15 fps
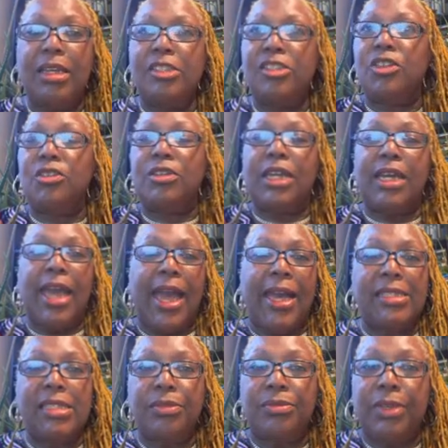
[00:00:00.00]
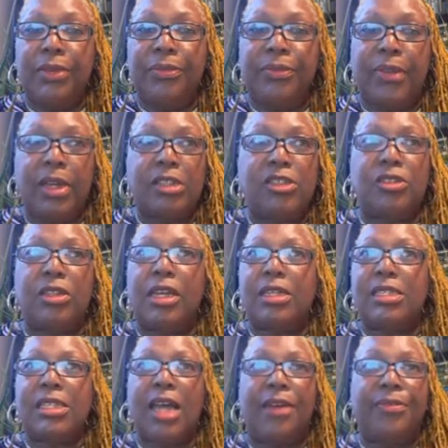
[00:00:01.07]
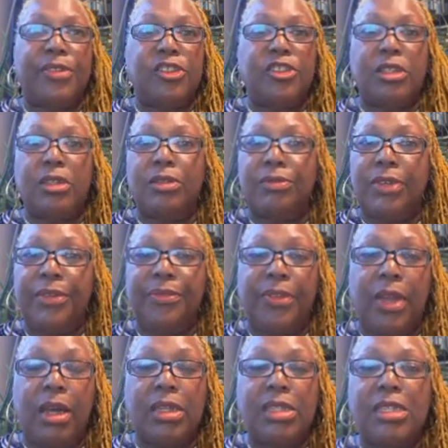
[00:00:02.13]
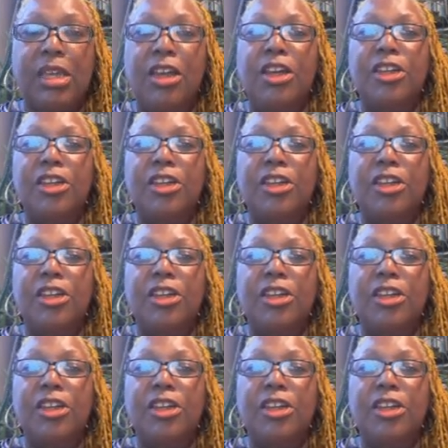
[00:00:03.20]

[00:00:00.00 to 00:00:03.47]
so you get acid reflux, you get esophageal reflux.